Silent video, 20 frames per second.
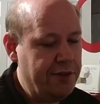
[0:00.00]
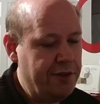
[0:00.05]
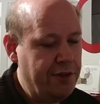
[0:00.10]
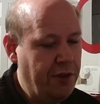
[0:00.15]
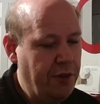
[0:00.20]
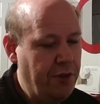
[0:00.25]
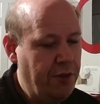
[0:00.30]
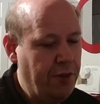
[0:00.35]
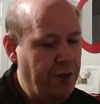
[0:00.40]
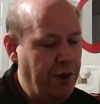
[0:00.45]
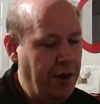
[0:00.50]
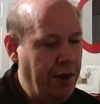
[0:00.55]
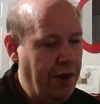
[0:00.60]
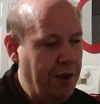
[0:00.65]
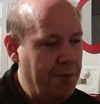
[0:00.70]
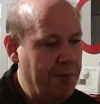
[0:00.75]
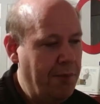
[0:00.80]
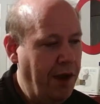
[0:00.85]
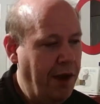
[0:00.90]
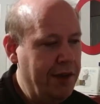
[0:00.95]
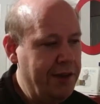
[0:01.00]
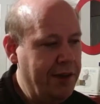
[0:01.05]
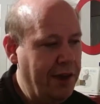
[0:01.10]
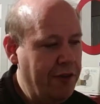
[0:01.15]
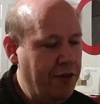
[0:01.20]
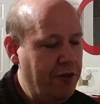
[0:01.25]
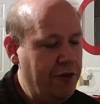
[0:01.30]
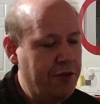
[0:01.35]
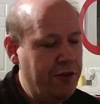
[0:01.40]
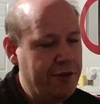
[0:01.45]
So I
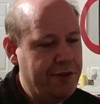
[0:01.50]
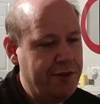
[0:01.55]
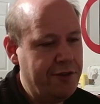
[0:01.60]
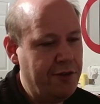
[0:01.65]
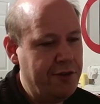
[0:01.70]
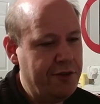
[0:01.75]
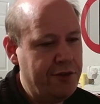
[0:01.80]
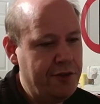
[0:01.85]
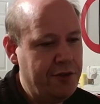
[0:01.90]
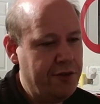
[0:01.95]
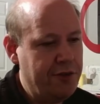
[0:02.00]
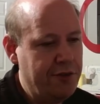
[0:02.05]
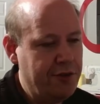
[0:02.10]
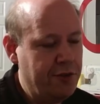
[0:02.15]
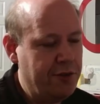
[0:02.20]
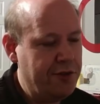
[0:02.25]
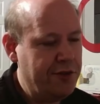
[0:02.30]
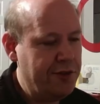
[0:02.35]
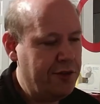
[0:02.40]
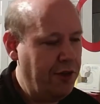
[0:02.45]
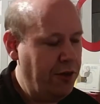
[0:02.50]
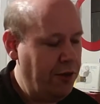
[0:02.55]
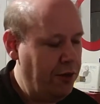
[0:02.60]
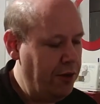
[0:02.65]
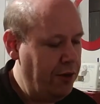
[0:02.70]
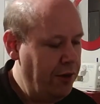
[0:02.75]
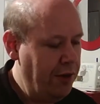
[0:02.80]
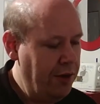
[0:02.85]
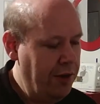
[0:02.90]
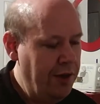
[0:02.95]
downloaded their source
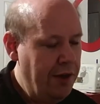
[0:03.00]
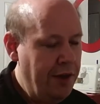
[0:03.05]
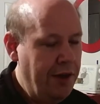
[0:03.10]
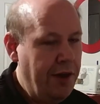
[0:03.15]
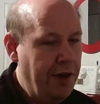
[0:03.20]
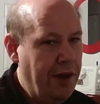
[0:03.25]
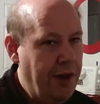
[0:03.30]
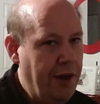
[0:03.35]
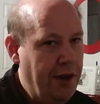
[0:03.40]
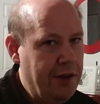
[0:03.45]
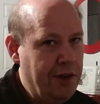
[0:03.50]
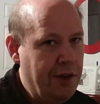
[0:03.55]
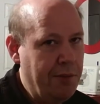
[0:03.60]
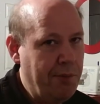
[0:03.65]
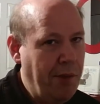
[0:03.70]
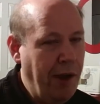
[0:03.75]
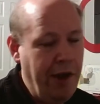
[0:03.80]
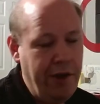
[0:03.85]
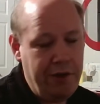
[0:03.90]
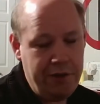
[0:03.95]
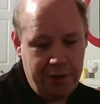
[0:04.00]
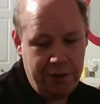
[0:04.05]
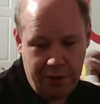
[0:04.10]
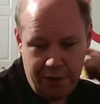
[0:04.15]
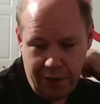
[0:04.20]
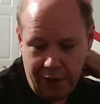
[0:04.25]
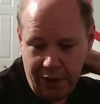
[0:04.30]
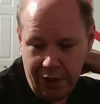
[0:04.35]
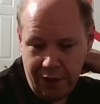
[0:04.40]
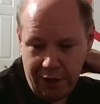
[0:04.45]
code and compiled it,
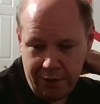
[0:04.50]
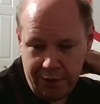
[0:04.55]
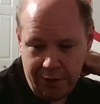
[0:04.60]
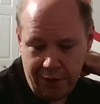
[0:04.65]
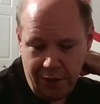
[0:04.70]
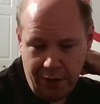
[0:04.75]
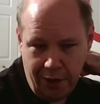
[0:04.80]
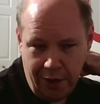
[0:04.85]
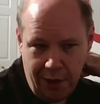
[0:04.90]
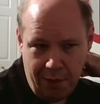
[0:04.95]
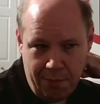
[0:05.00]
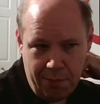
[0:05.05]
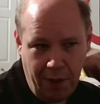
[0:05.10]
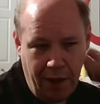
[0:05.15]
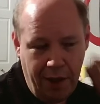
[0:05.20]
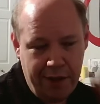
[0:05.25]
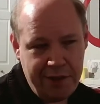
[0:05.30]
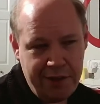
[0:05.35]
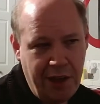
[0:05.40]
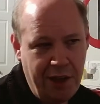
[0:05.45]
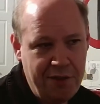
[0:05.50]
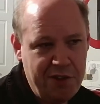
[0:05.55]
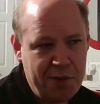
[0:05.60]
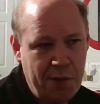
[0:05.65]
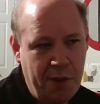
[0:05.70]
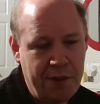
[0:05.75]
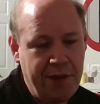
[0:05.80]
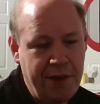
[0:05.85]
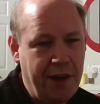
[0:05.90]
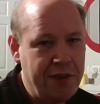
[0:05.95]
and I was kind of
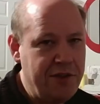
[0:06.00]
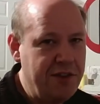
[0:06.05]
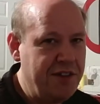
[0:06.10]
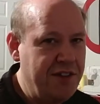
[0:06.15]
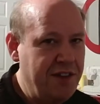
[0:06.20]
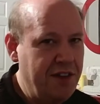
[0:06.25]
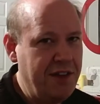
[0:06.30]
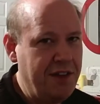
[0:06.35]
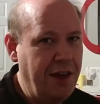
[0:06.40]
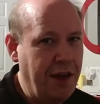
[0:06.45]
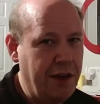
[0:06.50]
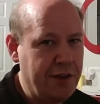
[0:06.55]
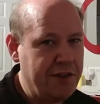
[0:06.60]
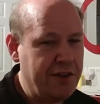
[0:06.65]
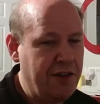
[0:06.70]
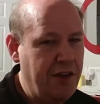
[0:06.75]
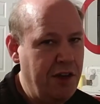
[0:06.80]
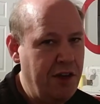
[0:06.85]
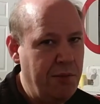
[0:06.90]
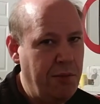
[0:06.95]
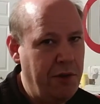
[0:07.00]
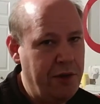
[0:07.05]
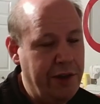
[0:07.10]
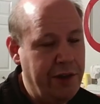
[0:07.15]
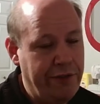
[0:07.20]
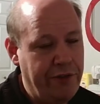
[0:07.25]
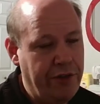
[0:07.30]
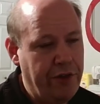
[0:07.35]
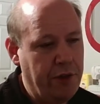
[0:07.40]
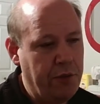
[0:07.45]
expecting I just need the executable and
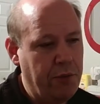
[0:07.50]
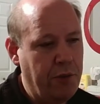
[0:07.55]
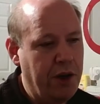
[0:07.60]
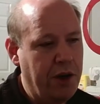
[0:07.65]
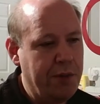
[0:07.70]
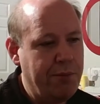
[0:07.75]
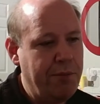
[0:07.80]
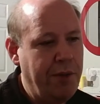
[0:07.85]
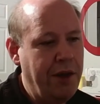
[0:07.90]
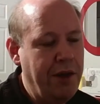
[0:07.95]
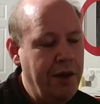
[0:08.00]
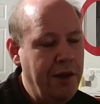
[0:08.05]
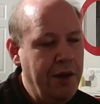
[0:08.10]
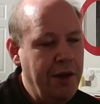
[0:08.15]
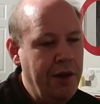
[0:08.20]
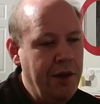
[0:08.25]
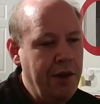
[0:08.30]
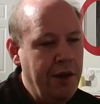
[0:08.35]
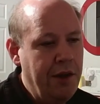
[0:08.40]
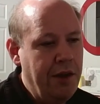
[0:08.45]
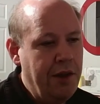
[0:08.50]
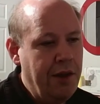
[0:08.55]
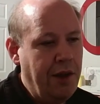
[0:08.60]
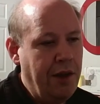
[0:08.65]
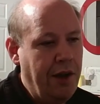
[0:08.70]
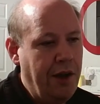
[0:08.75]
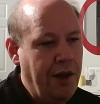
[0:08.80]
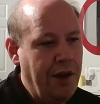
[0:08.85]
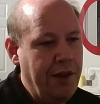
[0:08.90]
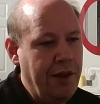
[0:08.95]
everything would work, but
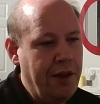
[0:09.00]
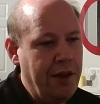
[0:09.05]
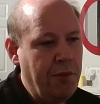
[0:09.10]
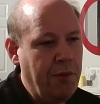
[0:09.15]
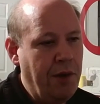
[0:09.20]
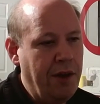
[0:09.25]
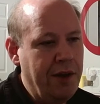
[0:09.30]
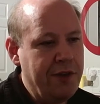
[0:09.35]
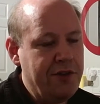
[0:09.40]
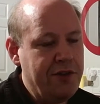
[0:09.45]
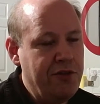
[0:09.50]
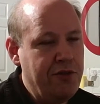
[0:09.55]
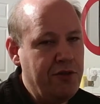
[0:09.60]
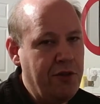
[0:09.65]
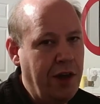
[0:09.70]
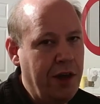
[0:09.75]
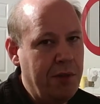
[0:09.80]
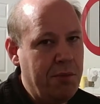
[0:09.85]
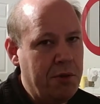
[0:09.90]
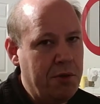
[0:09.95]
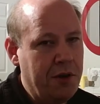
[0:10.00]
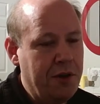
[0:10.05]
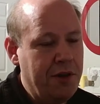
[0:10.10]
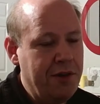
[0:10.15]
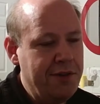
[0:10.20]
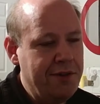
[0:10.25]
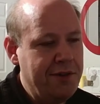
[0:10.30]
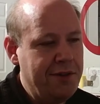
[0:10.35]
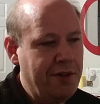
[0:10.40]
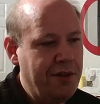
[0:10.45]
then it wanted two
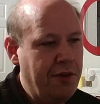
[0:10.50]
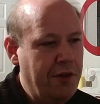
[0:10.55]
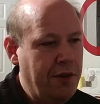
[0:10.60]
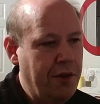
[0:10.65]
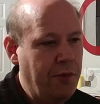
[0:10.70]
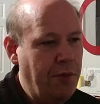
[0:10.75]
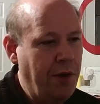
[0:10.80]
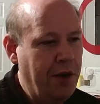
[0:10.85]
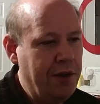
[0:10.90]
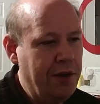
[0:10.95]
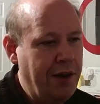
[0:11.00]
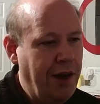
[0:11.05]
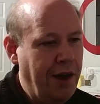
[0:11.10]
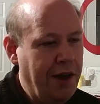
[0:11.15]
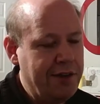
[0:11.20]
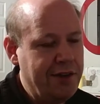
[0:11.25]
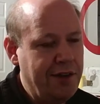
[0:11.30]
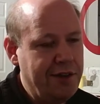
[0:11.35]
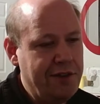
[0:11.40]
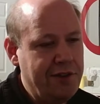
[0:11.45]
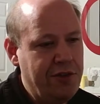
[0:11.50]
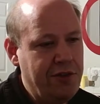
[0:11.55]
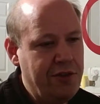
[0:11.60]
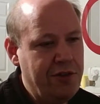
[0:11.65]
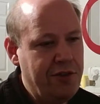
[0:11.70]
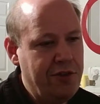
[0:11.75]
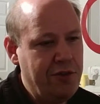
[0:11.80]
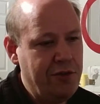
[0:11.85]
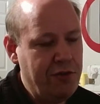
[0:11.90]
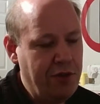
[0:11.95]
libraries, so it wanted access
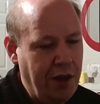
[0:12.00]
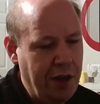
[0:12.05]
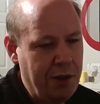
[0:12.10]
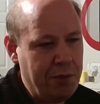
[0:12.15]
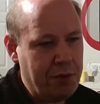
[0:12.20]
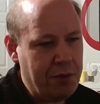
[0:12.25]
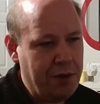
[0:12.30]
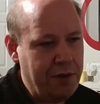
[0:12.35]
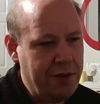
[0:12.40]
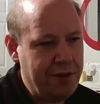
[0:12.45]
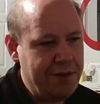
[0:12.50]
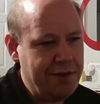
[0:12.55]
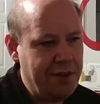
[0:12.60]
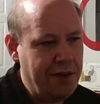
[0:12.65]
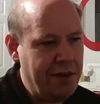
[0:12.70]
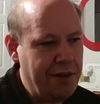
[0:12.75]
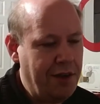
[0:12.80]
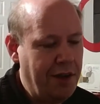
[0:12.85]
to two libraries, and